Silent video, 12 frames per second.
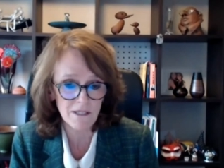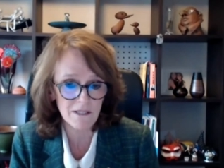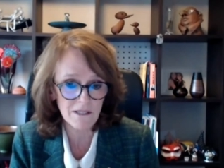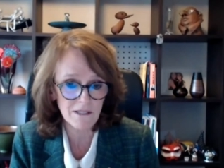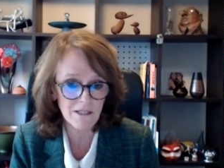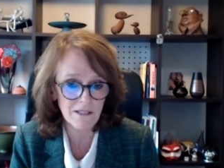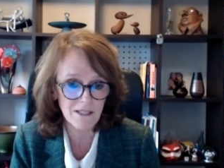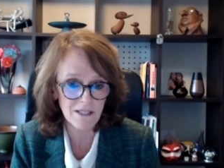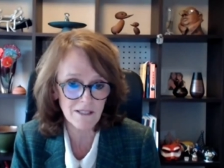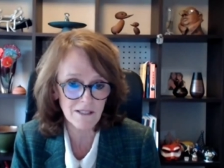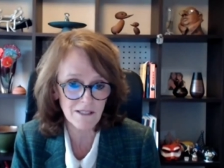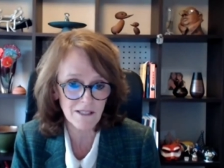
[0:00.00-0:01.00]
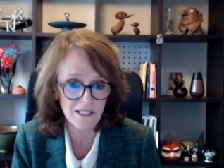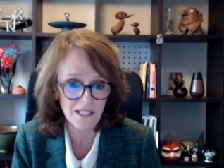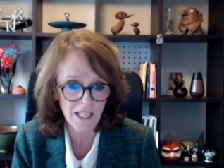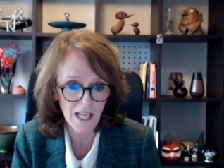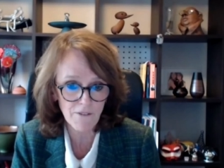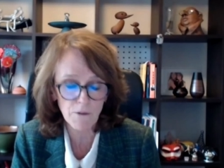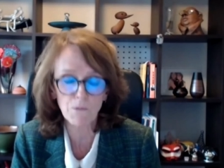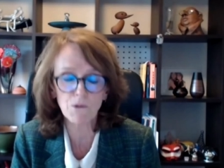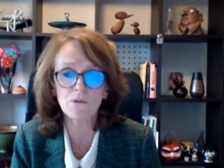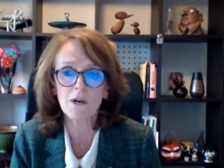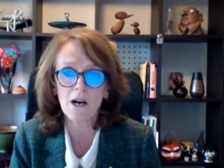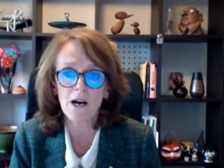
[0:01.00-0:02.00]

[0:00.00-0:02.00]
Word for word: It's, it's, it's inevitable.